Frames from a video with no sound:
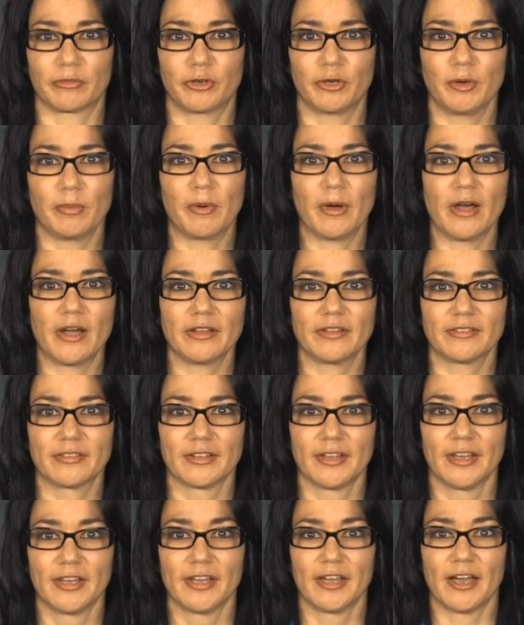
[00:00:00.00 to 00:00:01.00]

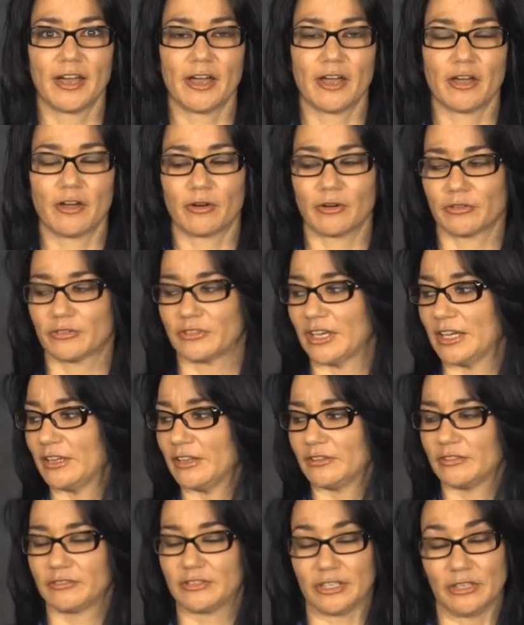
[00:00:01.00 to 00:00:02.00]
coupons or
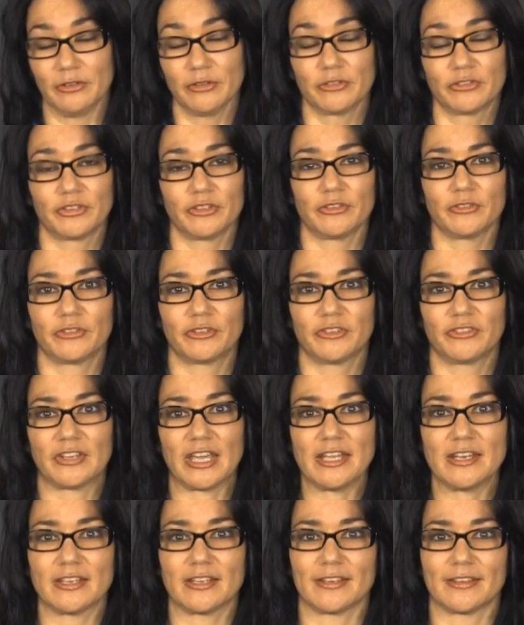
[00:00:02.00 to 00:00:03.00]
deals to
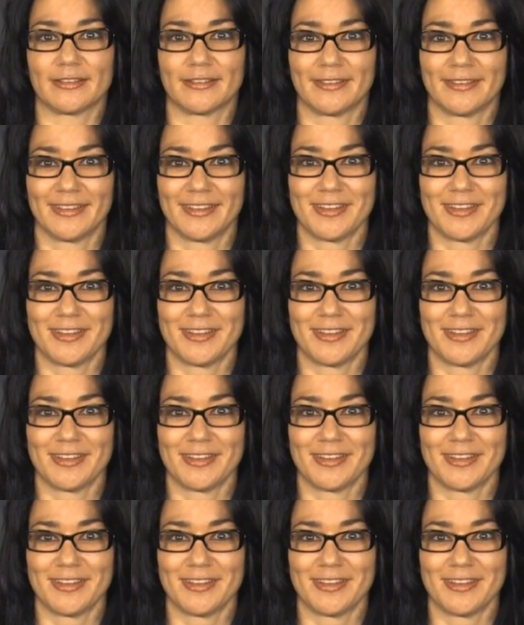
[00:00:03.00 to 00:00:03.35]
dating,